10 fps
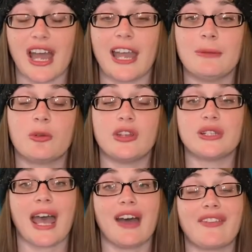I am going to
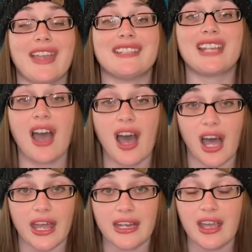have a
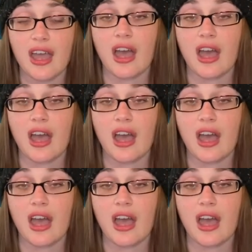ton